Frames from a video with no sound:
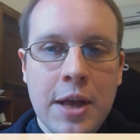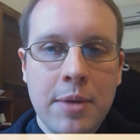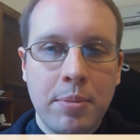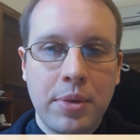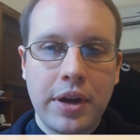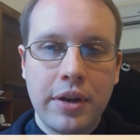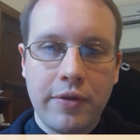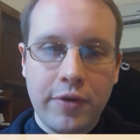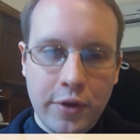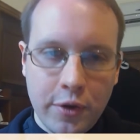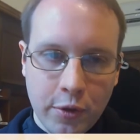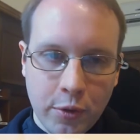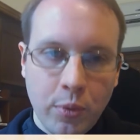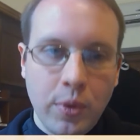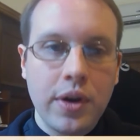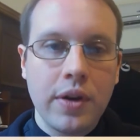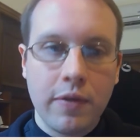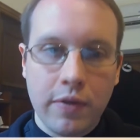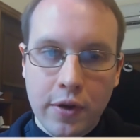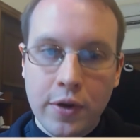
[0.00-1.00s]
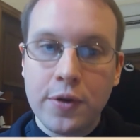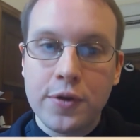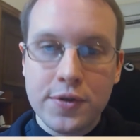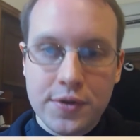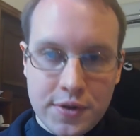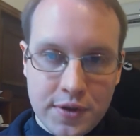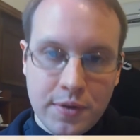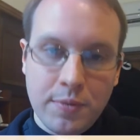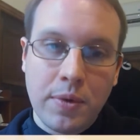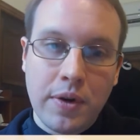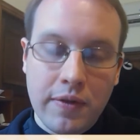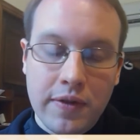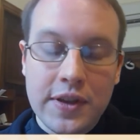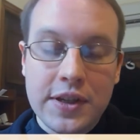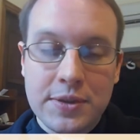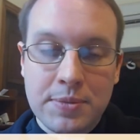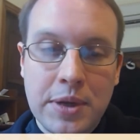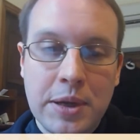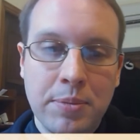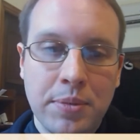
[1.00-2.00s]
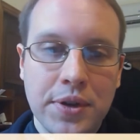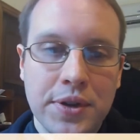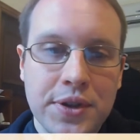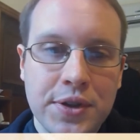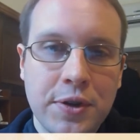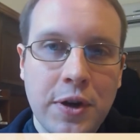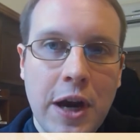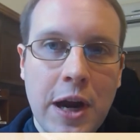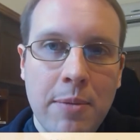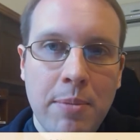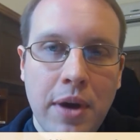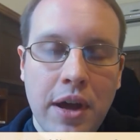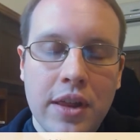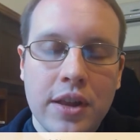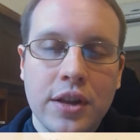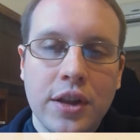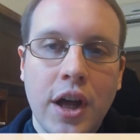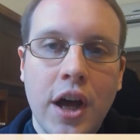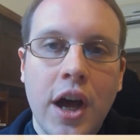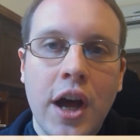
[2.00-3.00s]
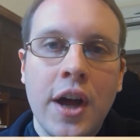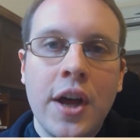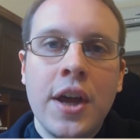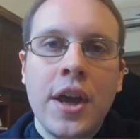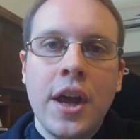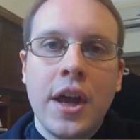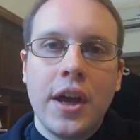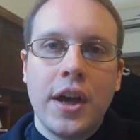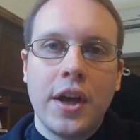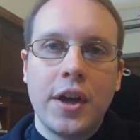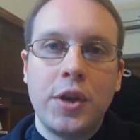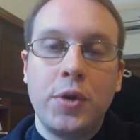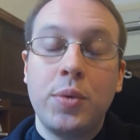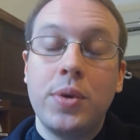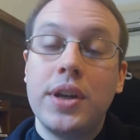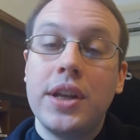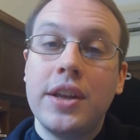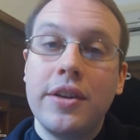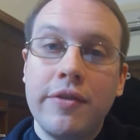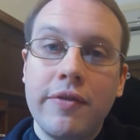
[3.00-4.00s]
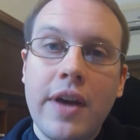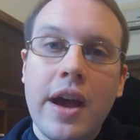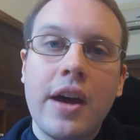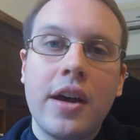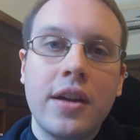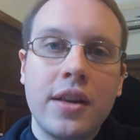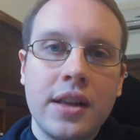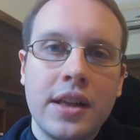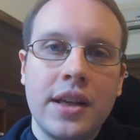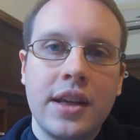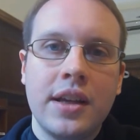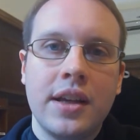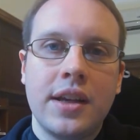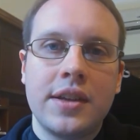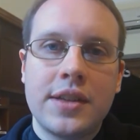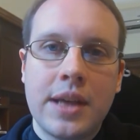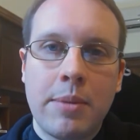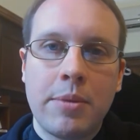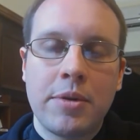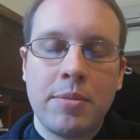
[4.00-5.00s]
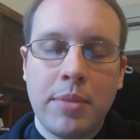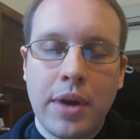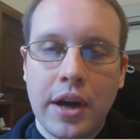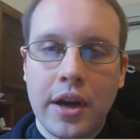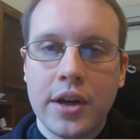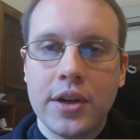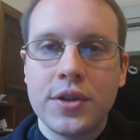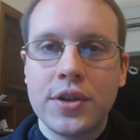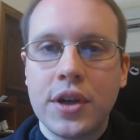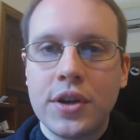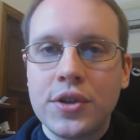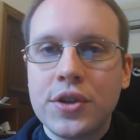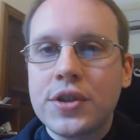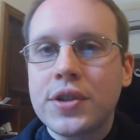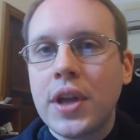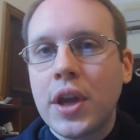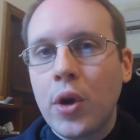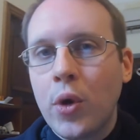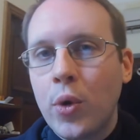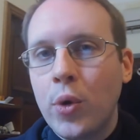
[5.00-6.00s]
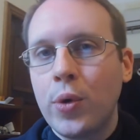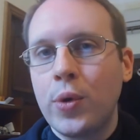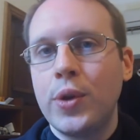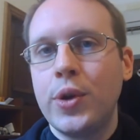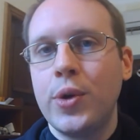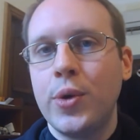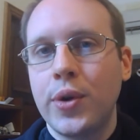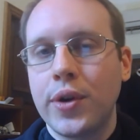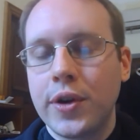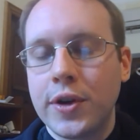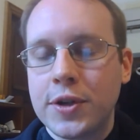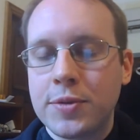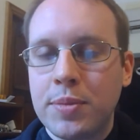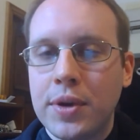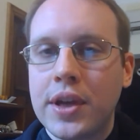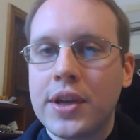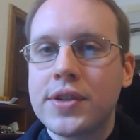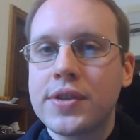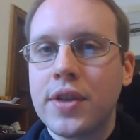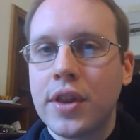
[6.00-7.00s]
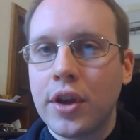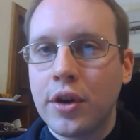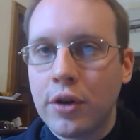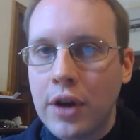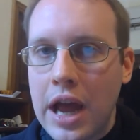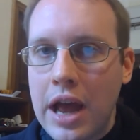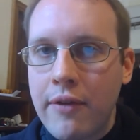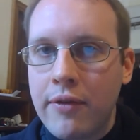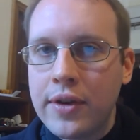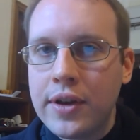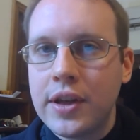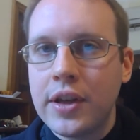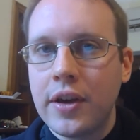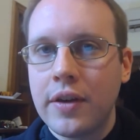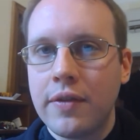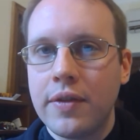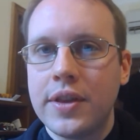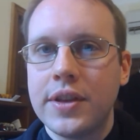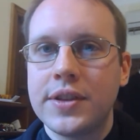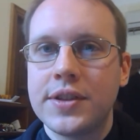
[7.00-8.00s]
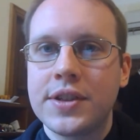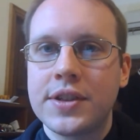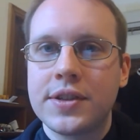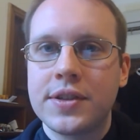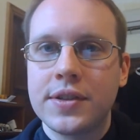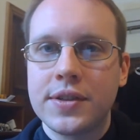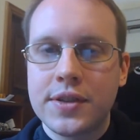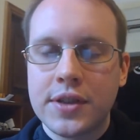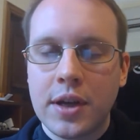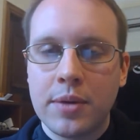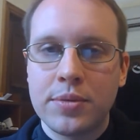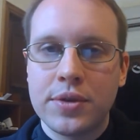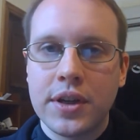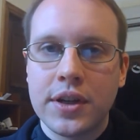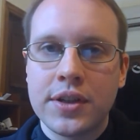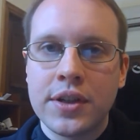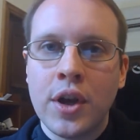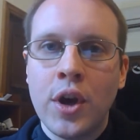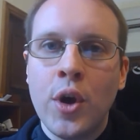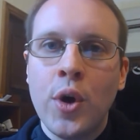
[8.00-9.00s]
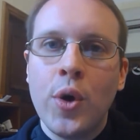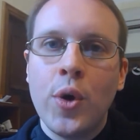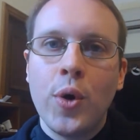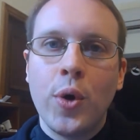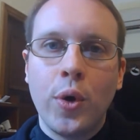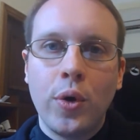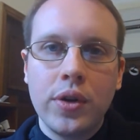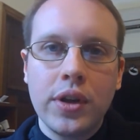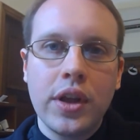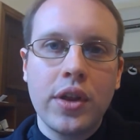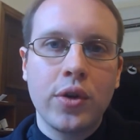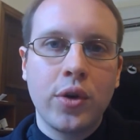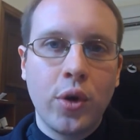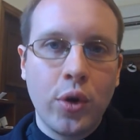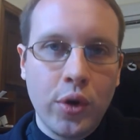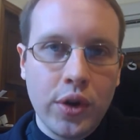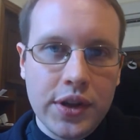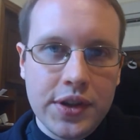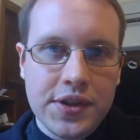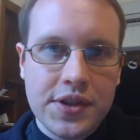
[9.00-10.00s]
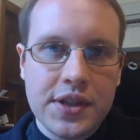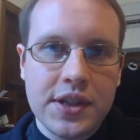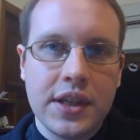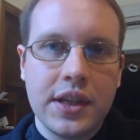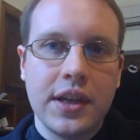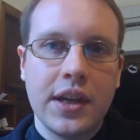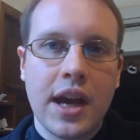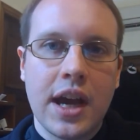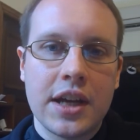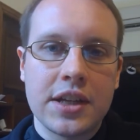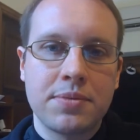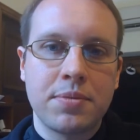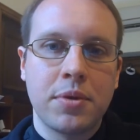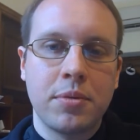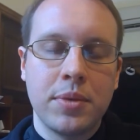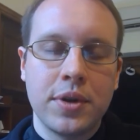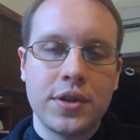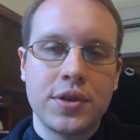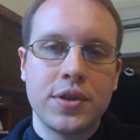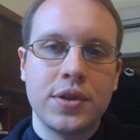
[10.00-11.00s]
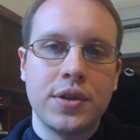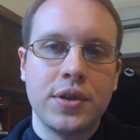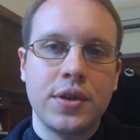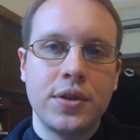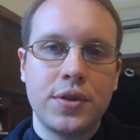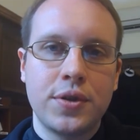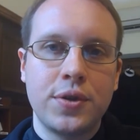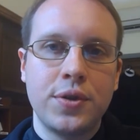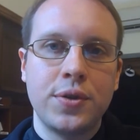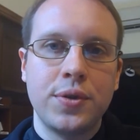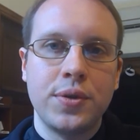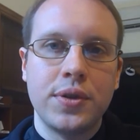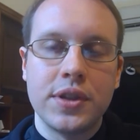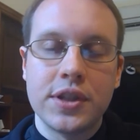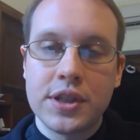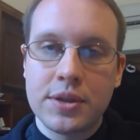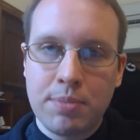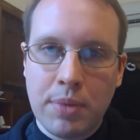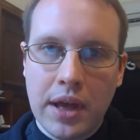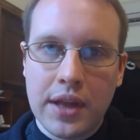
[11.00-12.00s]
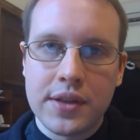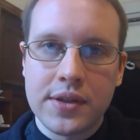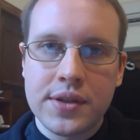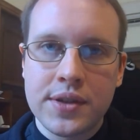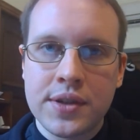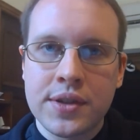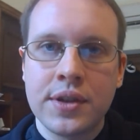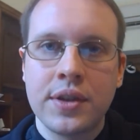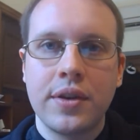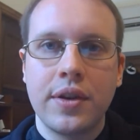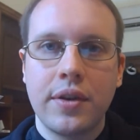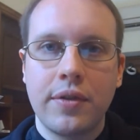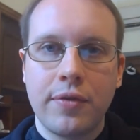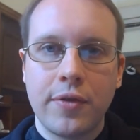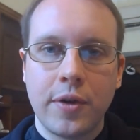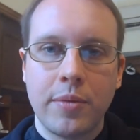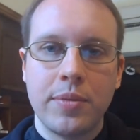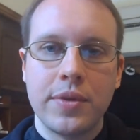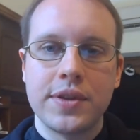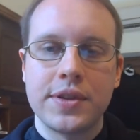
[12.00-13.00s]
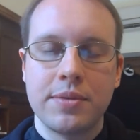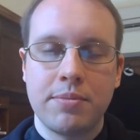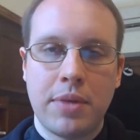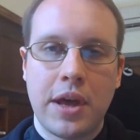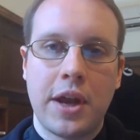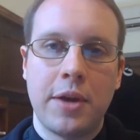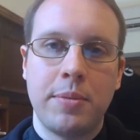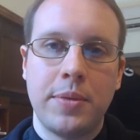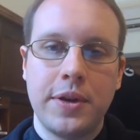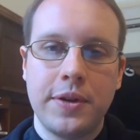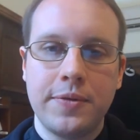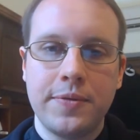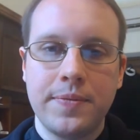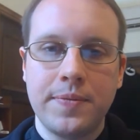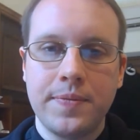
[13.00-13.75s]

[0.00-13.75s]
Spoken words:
But if you're one of these people described by the law, you would invalidly attempt marriage. And just like holy orders, because of the gravity of this subject, only the Holy See has permission to dispense from this impediment.